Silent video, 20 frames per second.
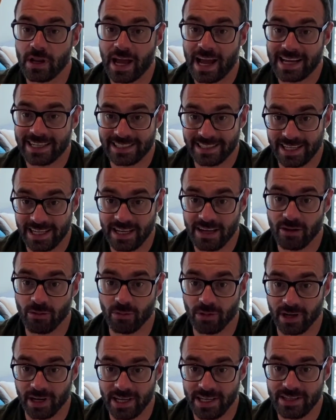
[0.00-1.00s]
As they are
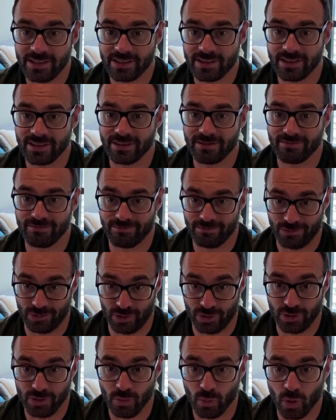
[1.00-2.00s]
released,
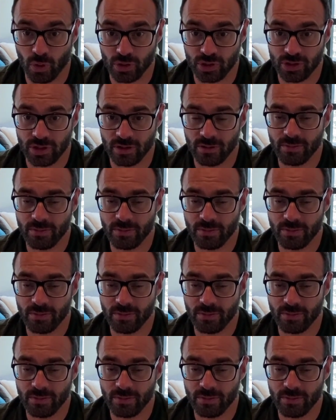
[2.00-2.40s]
watch